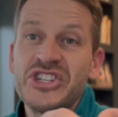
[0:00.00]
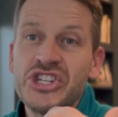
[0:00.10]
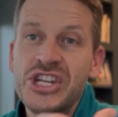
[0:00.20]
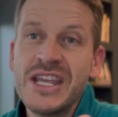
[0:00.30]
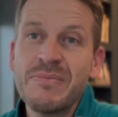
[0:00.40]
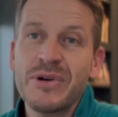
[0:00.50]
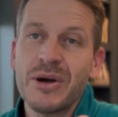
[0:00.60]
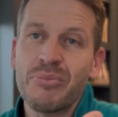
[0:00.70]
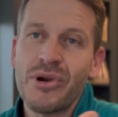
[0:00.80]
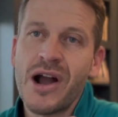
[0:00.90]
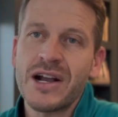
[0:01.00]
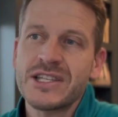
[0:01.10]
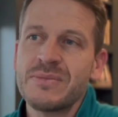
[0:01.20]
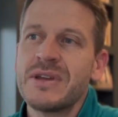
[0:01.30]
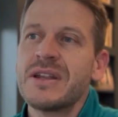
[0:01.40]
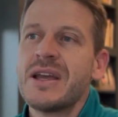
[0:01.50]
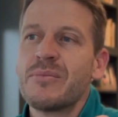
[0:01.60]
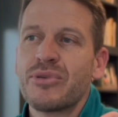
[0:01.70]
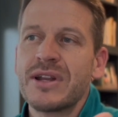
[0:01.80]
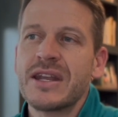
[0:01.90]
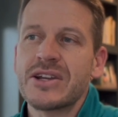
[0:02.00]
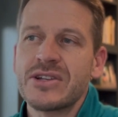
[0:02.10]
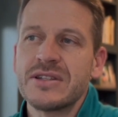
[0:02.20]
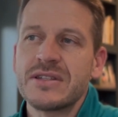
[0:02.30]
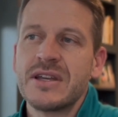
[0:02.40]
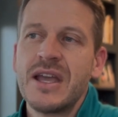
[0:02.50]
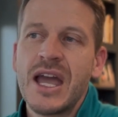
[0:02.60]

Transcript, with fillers: cheap approximate predictions.